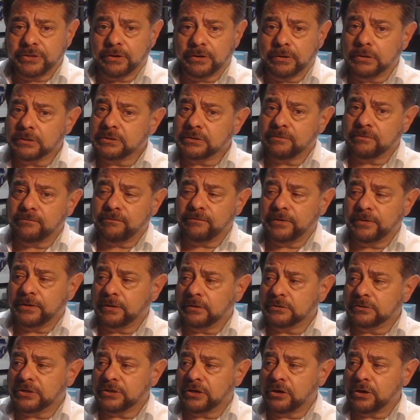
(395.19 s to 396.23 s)
There are some
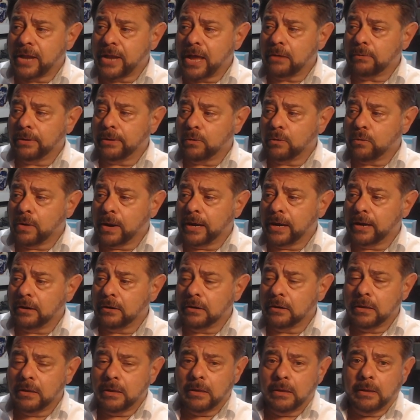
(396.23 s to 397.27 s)
fields that are not
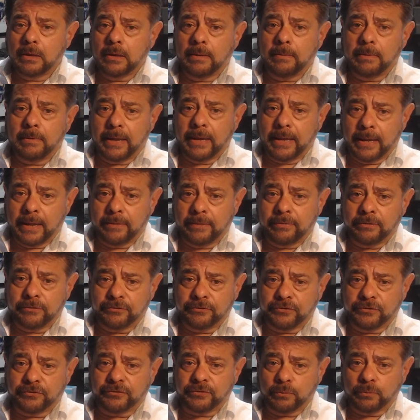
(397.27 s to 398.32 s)
required, and the
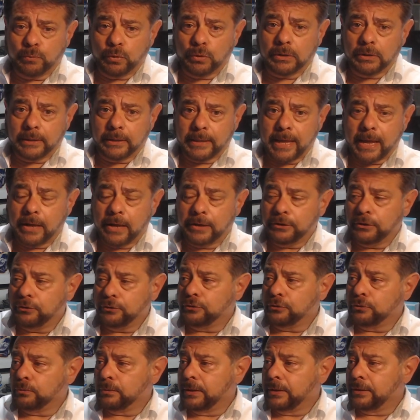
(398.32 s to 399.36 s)
system will allow you
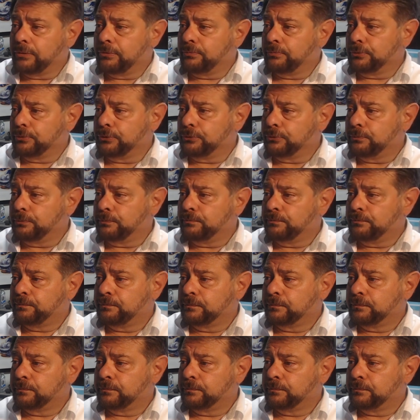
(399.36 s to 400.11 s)
to run through.